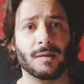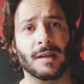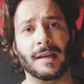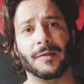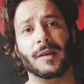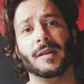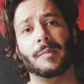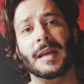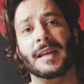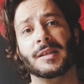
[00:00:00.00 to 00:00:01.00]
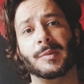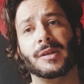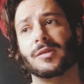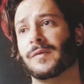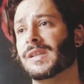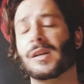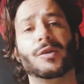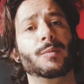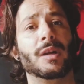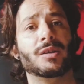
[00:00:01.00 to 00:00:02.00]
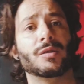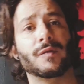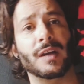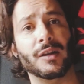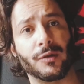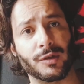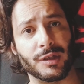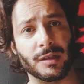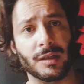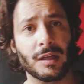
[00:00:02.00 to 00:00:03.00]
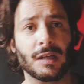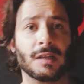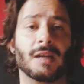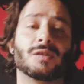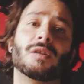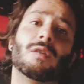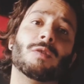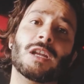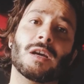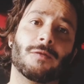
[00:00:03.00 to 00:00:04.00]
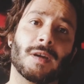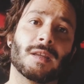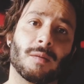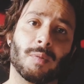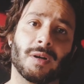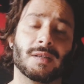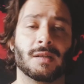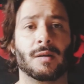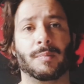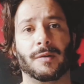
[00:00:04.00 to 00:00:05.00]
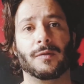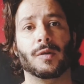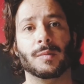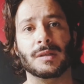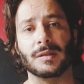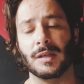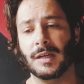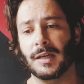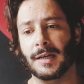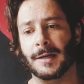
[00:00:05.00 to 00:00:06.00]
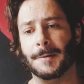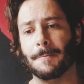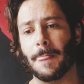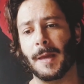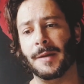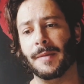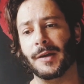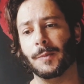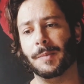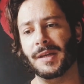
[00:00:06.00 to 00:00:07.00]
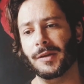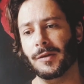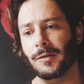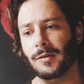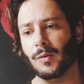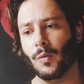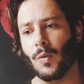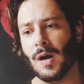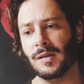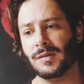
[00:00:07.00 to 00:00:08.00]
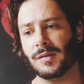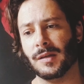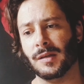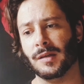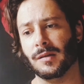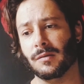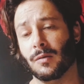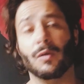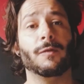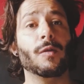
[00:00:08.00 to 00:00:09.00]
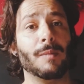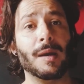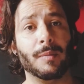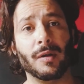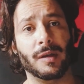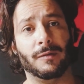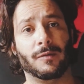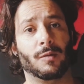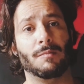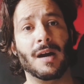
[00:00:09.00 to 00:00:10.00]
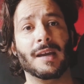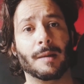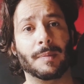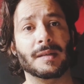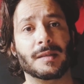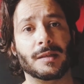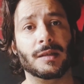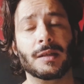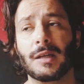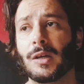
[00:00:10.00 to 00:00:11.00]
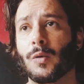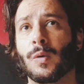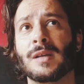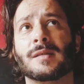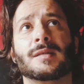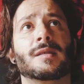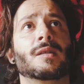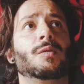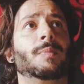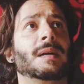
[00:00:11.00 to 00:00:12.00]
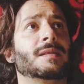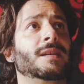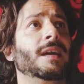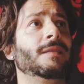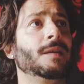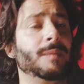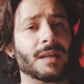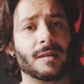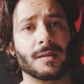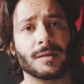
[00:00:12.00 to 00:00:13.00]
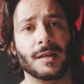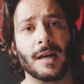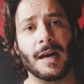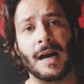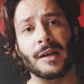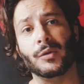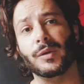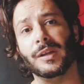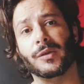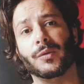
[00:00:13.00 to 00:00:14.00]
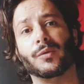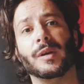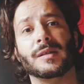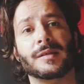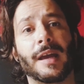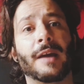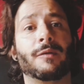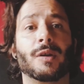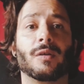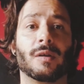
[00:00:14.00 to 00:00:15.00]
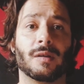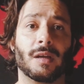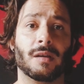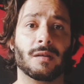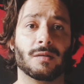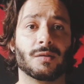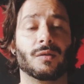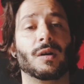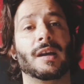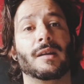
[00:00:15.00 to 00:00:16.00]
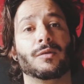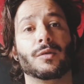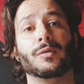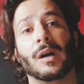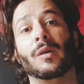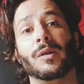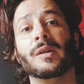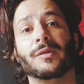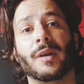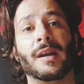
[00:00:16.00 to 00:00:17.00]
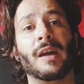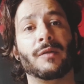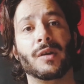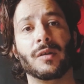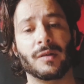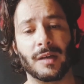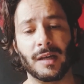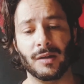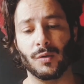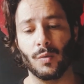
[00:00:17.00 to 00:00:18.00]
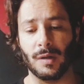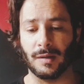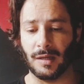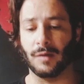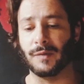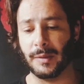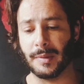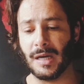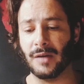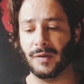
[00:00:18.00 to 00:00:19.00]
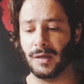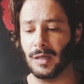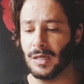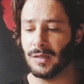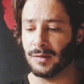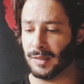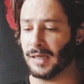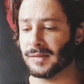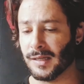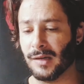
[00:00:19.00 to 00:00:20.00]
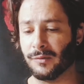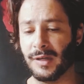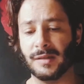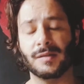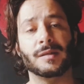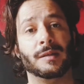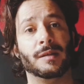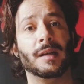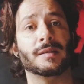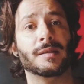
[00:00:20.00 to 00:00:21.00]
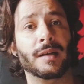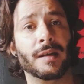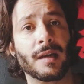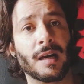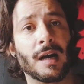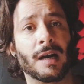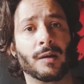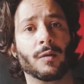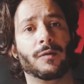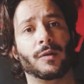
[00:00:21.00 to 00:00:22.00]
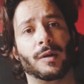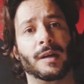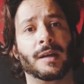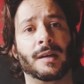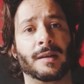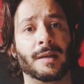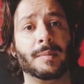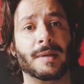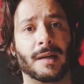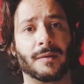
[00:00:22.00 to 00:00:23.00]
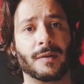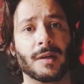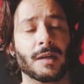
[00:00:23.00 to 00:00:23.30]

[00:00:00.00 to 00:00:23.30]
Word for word: And I think mainly it's because of this accumulation of nitrogen that is gonna really affect our bodies and our performance. Um, in my opinion, once, uh, or for my body, for my capacity, once I start to pass the eighty meters, I do need to rest every other day. So I, do, I only train every other day. I do one day of deep diving, the next day I rest, and the next day I go for a, a deep dive.